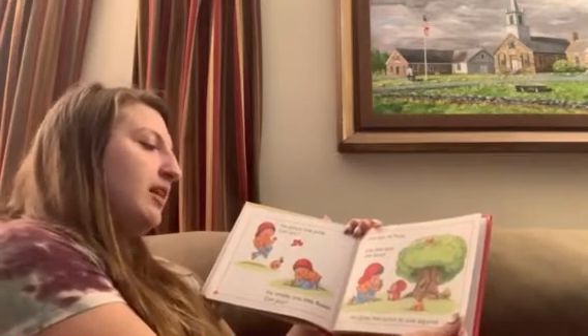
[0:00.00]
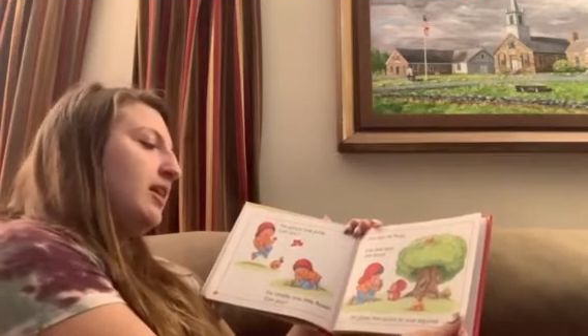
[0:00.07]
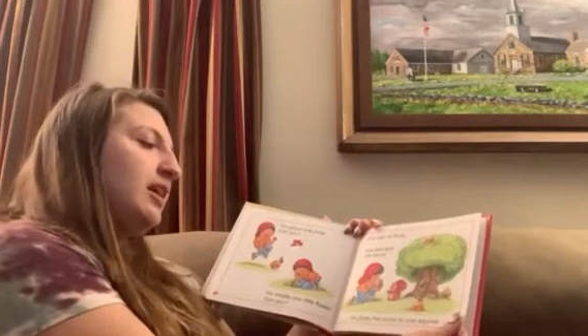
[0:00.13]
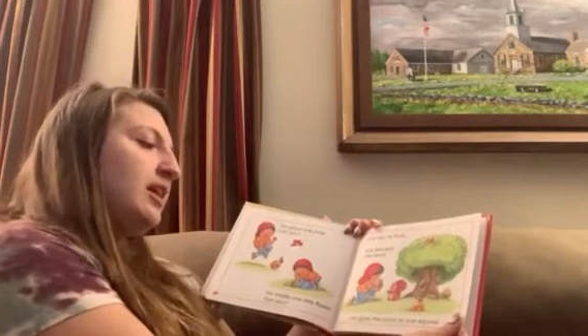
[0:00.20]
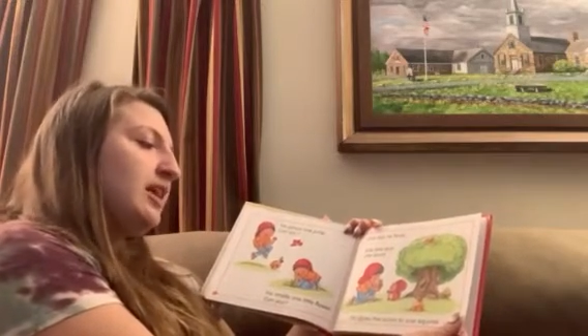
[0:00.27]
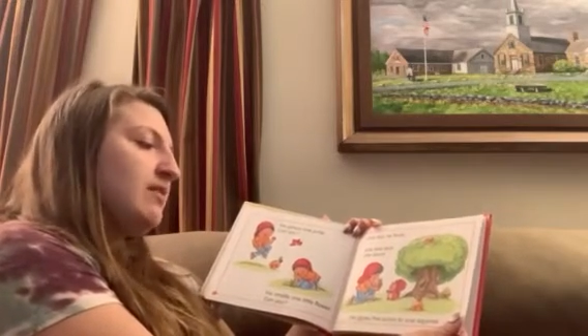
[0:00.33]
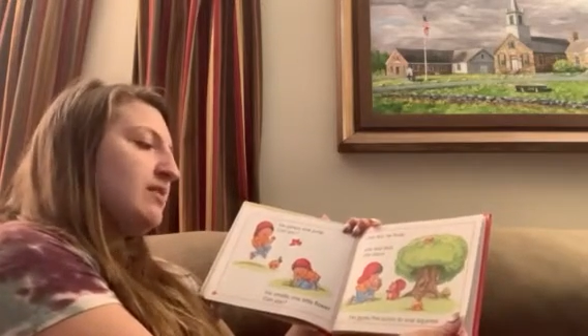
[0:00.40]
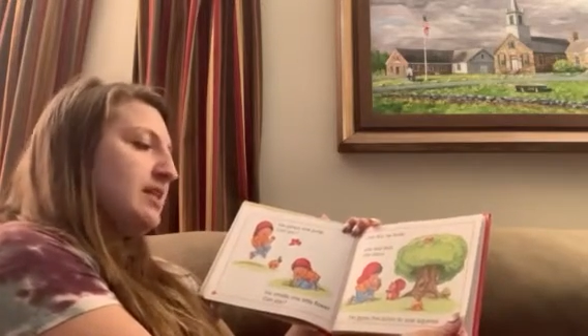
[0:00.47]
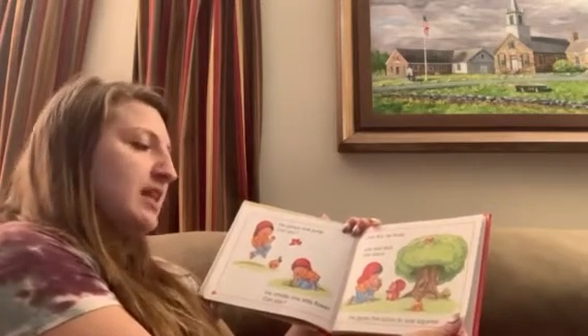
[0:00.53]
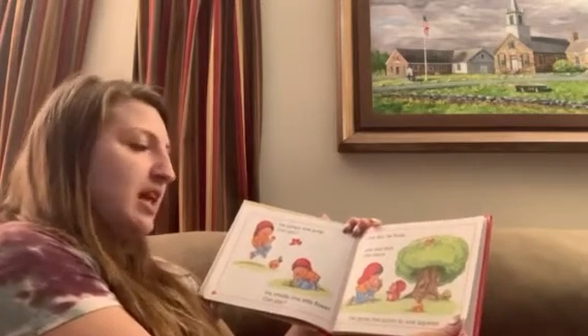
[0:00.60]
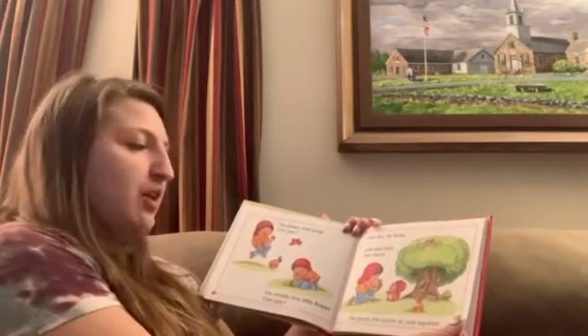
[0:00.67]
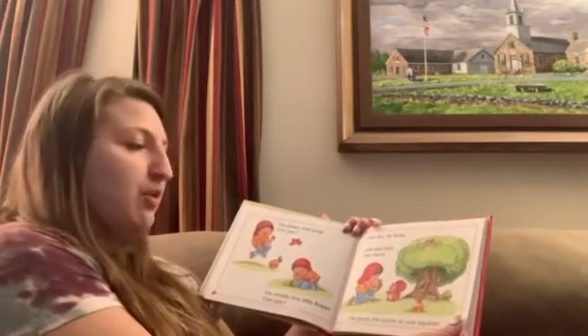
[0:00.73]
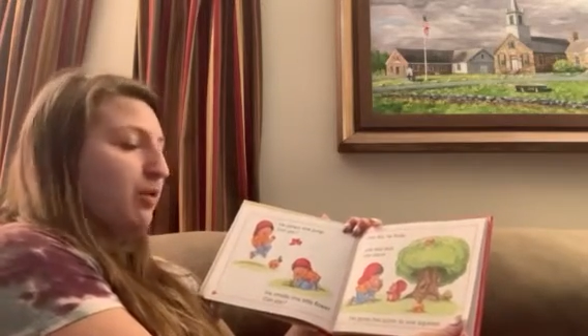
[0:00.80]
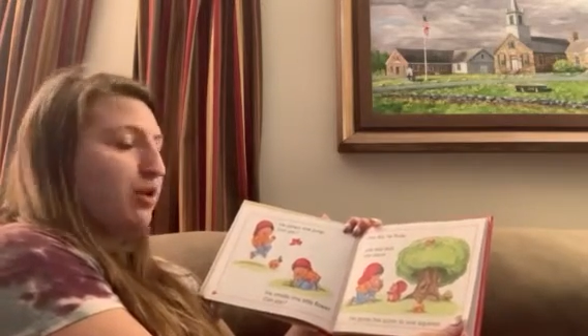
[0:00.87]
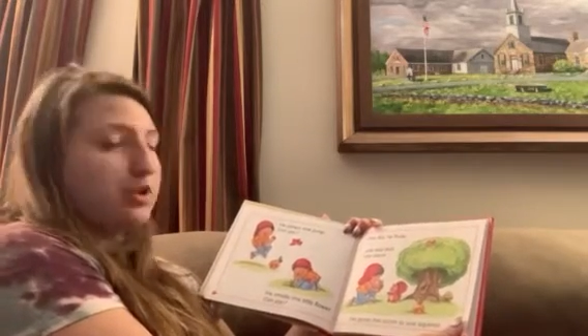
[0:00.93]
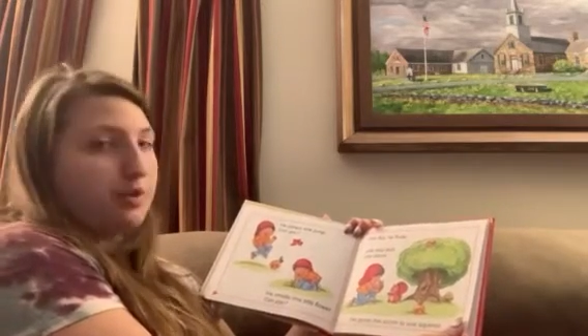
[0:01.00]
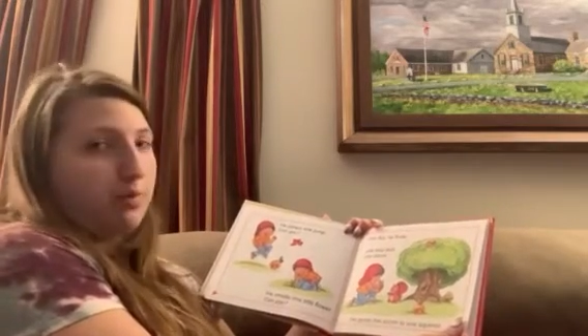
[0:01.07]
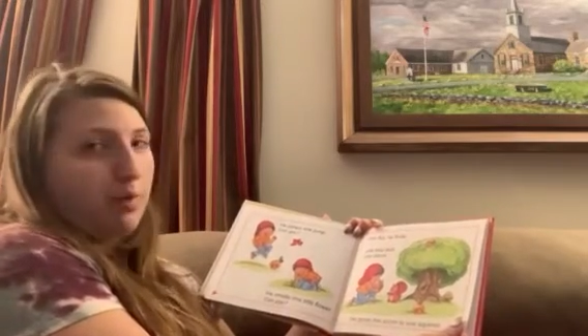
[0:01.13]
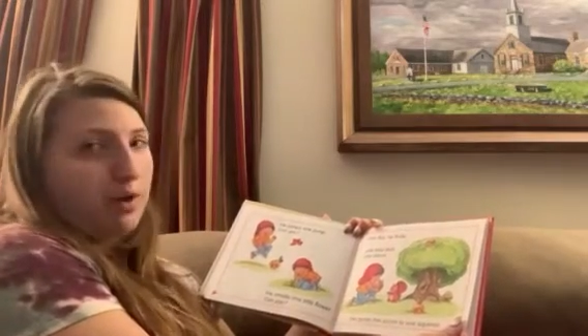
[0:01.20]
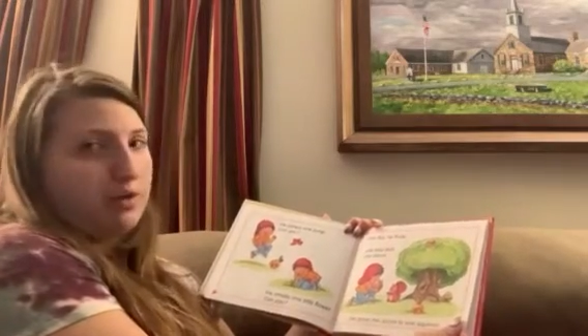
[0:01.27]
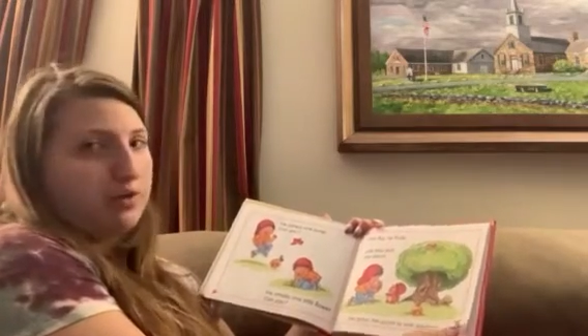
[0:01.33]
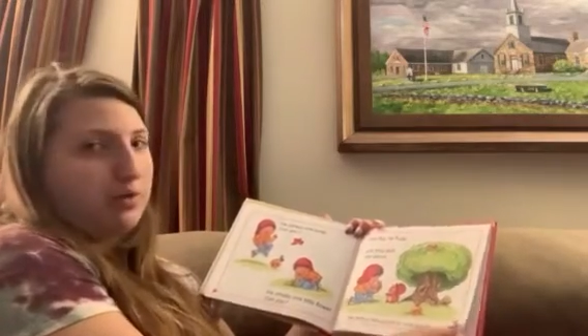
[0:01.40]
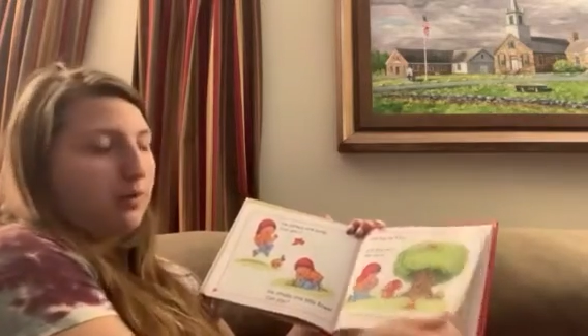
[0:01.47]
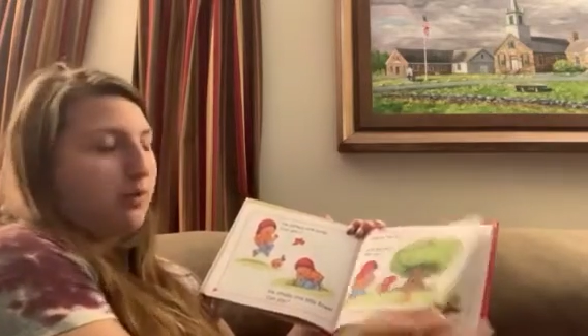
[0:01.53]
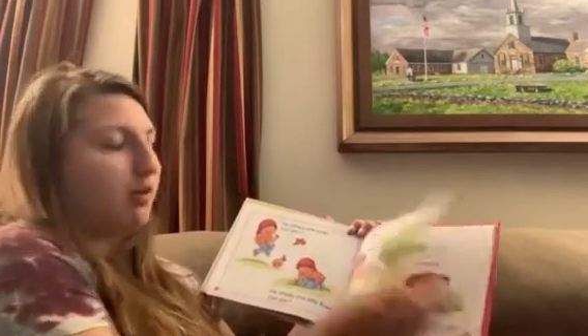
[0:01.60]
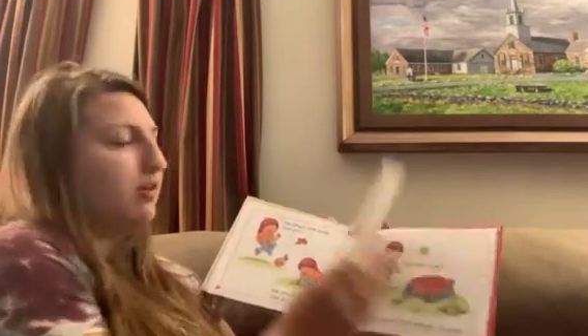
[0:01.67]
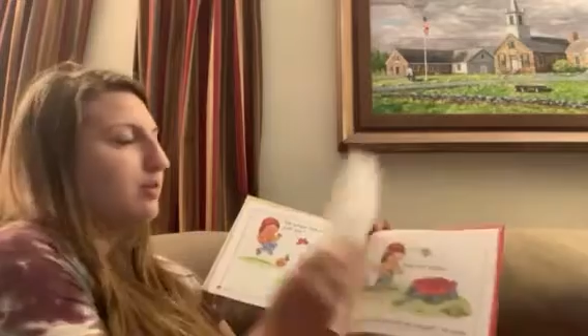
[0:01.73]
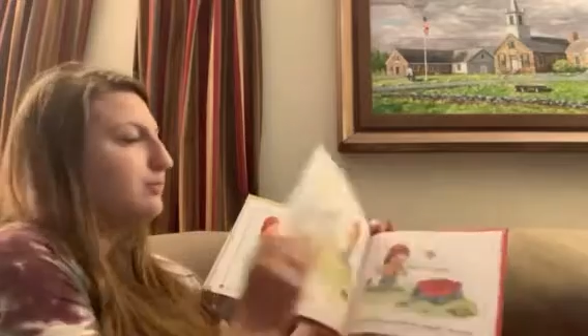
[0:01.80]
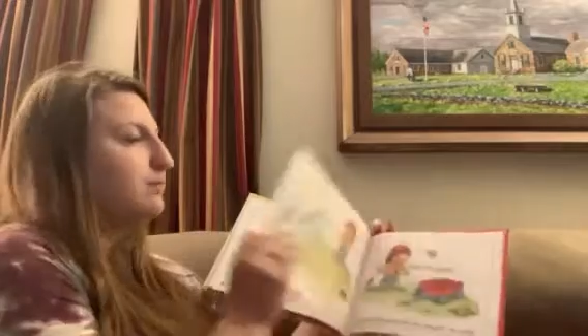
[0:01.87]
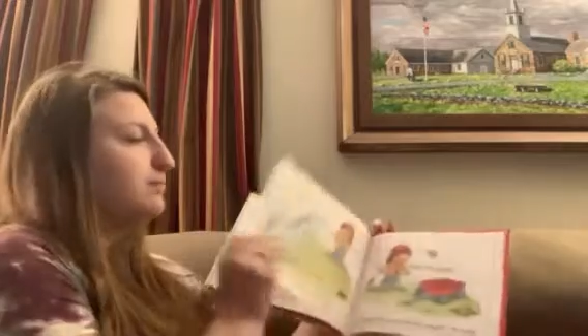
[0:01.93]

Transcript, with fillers: He gives the acorn to one squirrel.